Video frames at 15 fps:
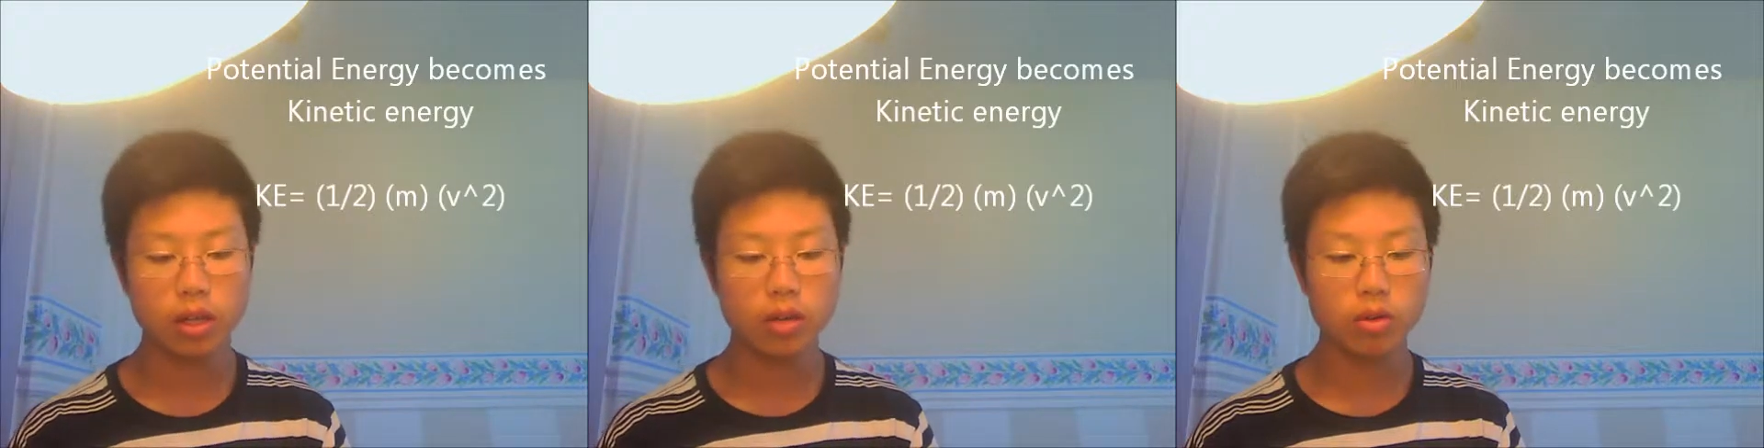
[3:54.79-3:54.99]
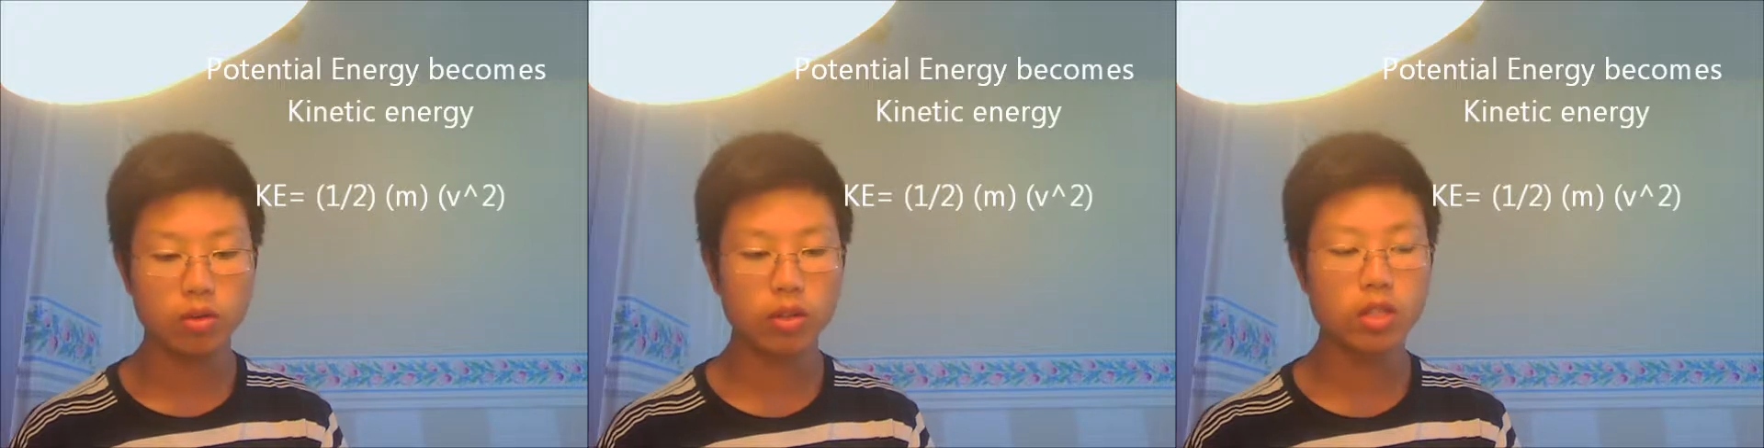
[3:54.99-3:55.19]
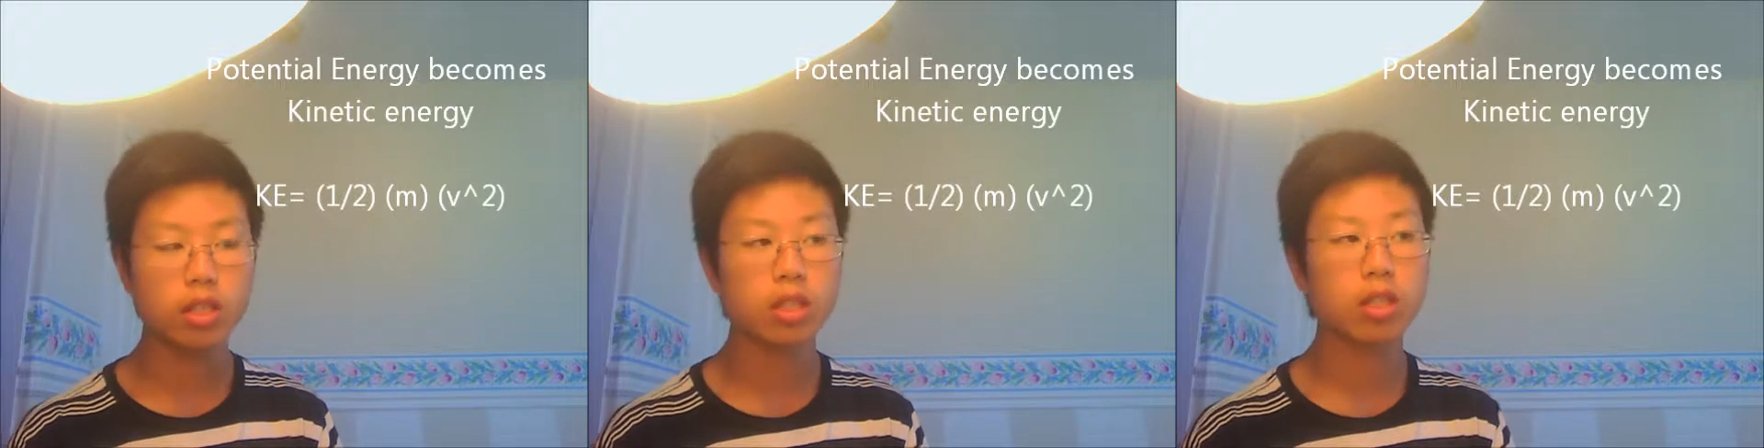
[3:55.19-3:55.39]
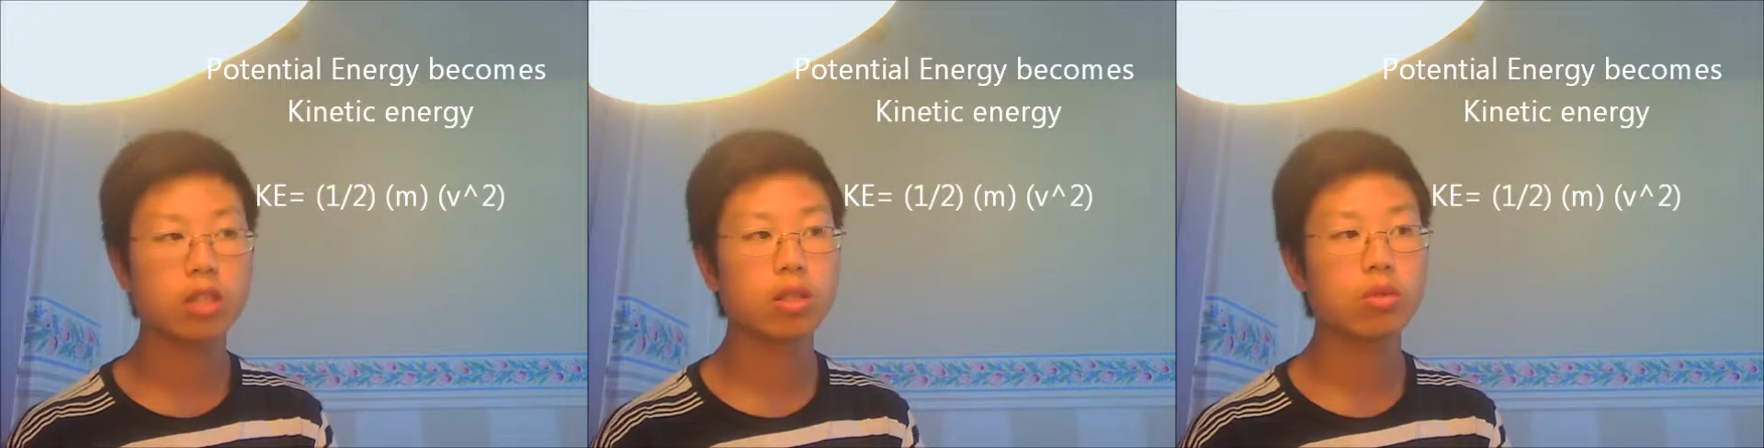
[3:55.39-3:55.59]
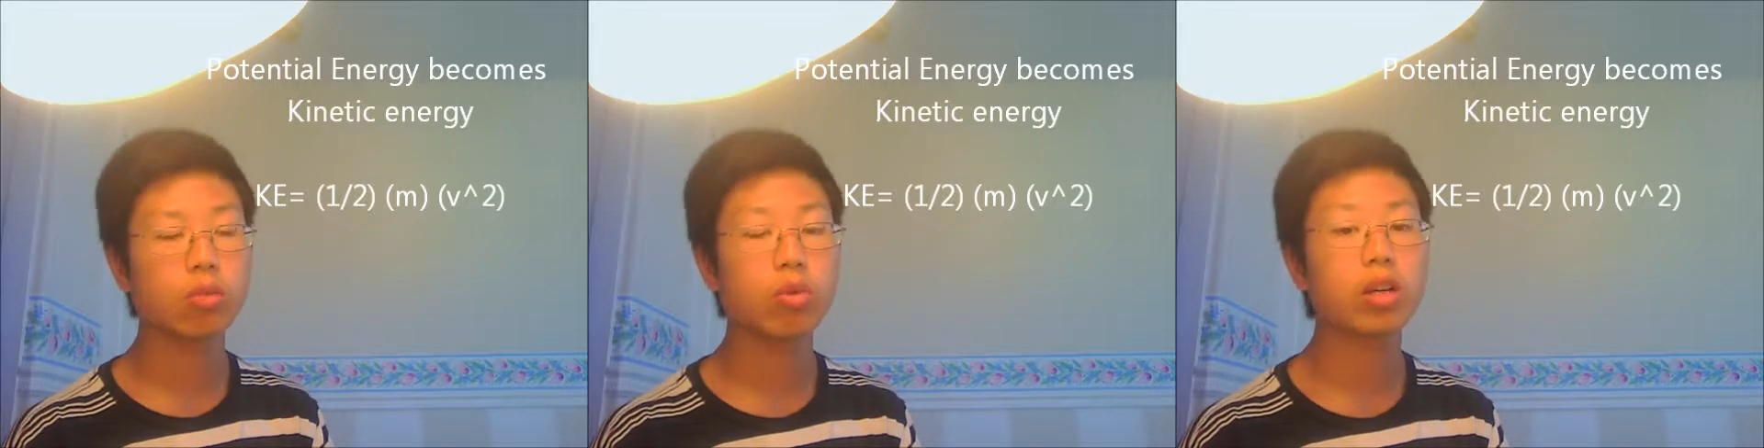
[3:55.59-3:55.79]
which
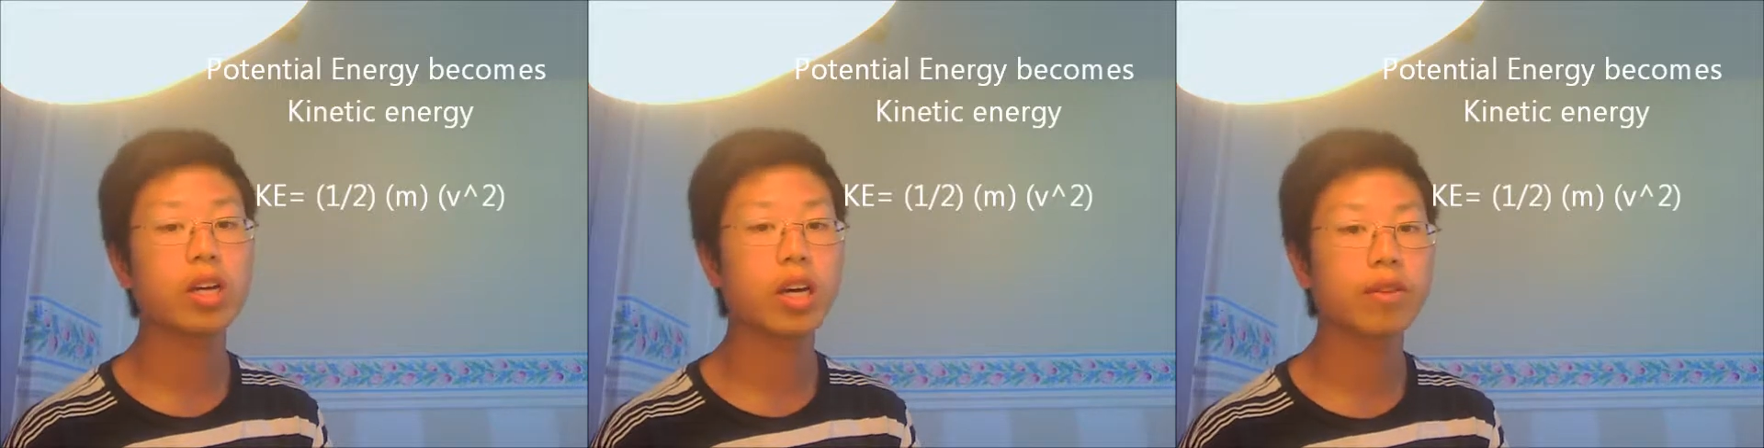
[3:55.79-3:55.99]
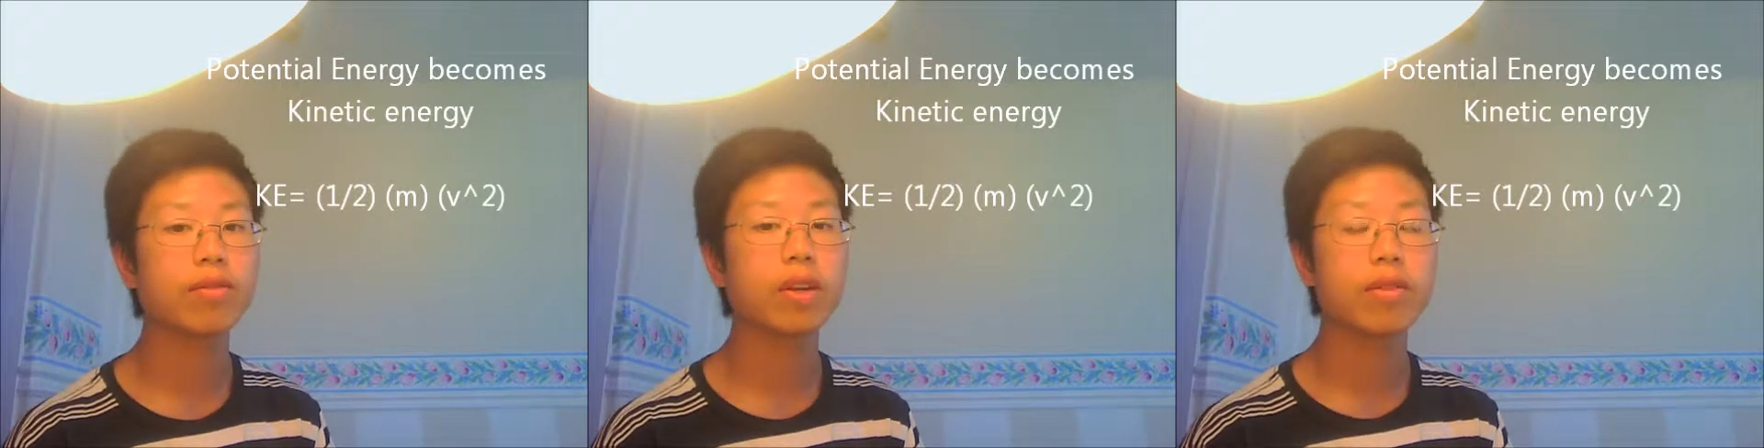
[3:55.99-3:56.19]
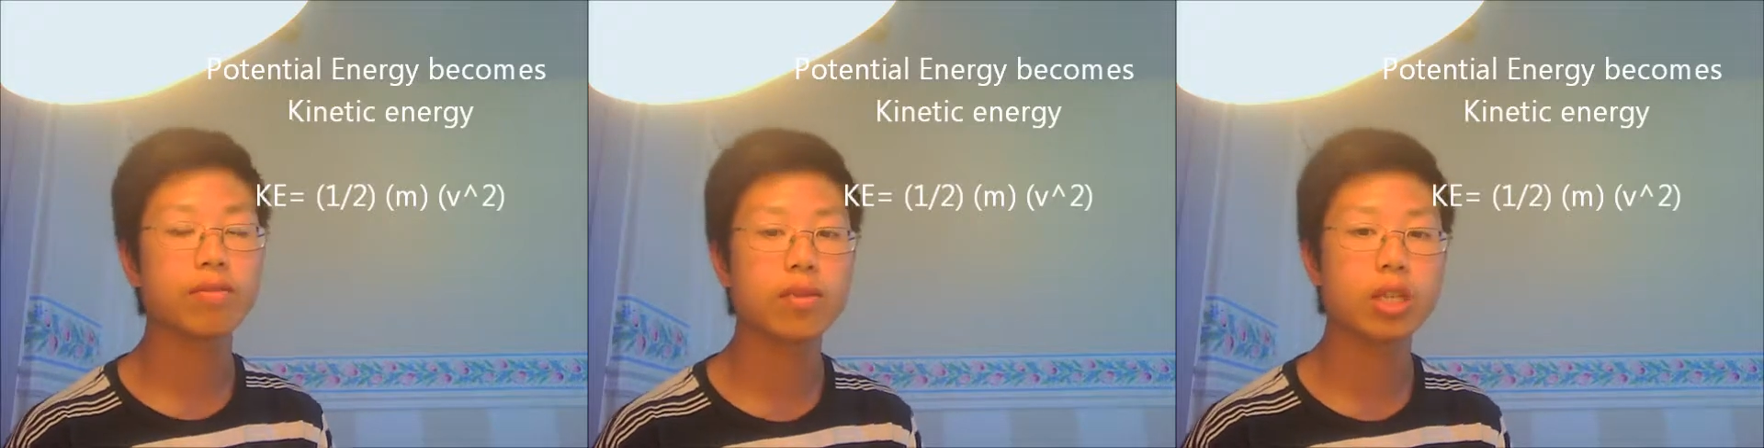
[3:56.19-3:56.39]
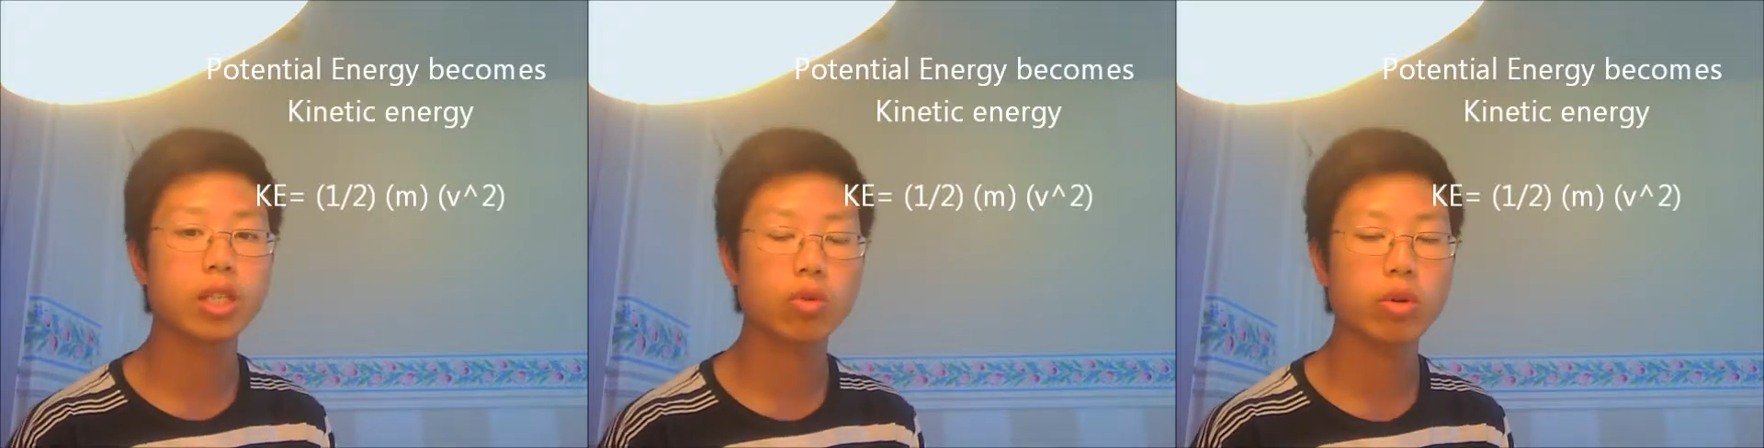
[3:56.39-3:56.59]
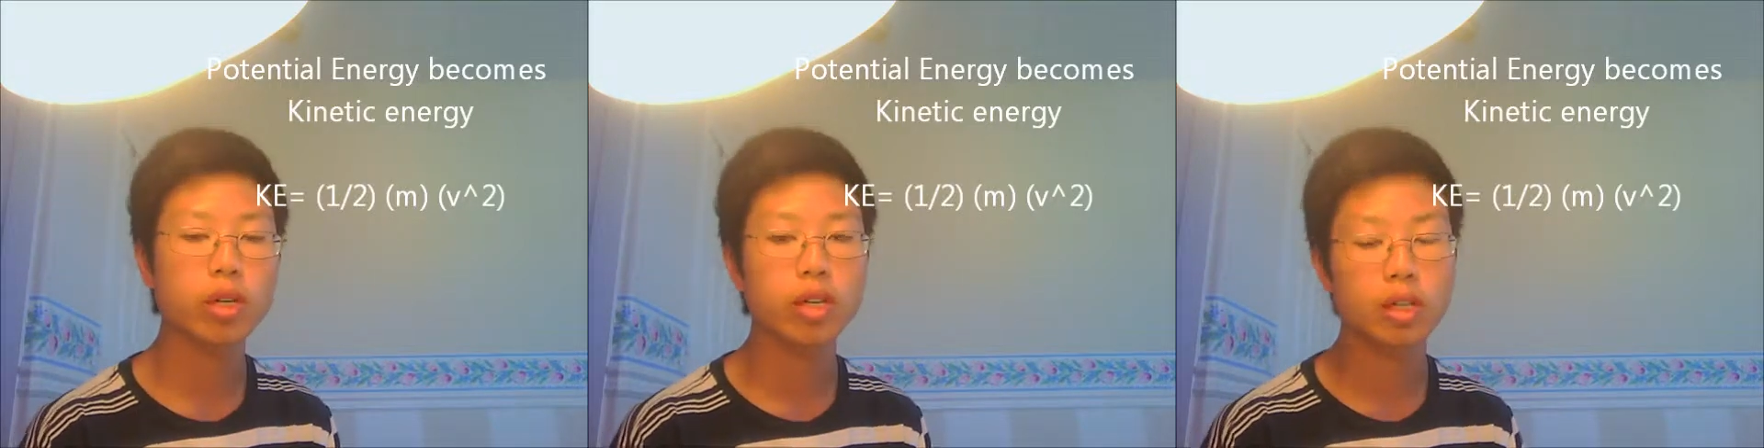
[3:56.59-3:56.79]
is 1/2 mv
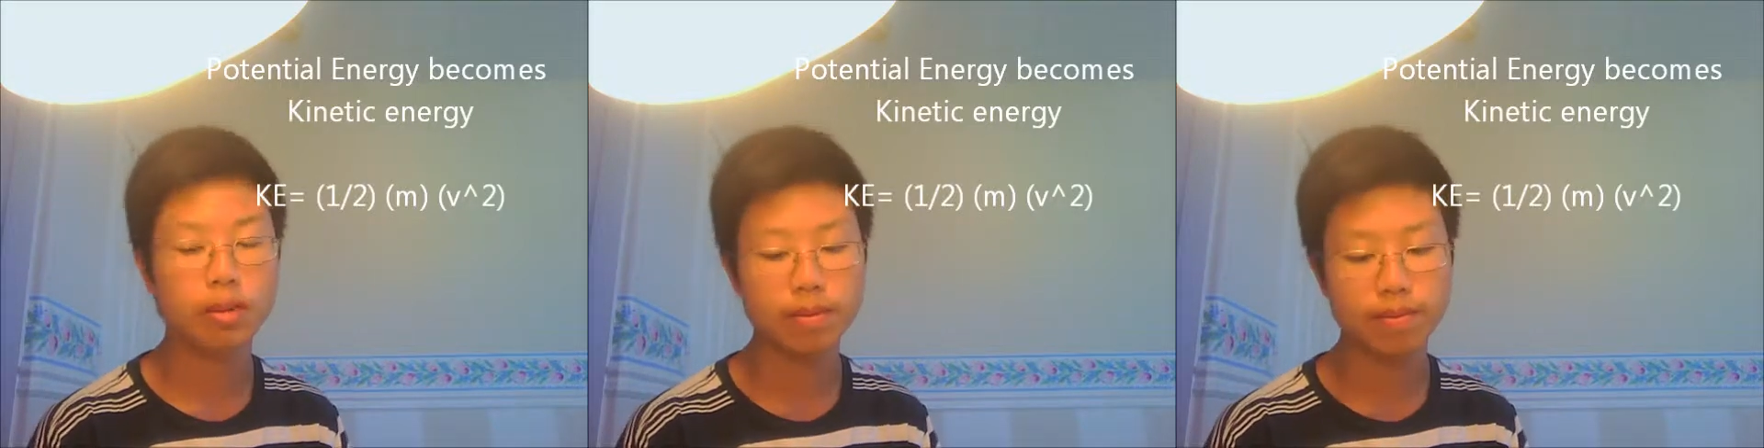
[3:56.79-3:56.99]
squared.